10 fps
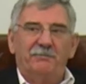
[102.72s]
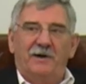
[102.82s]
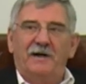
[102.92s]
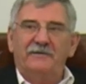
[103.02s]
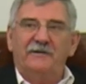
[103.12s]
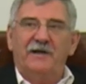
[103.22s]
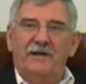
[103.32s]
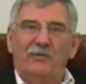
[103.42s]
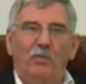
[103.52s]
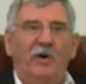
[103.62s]
by
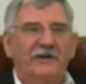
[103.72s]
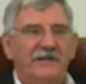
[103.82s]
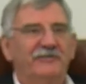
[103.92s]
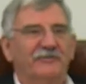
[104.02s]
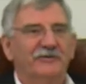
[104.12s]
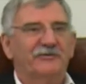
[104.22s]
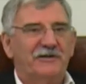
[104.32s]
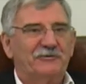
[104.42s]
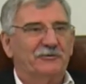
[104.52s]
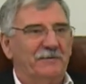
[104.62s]
saying, what is an
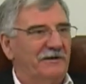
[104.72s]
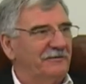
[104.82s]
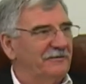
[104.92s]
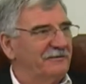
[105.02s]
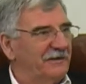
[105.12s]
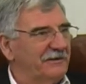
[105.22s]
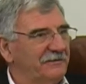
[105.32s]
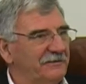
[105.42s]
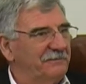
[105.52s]
essential medicines list?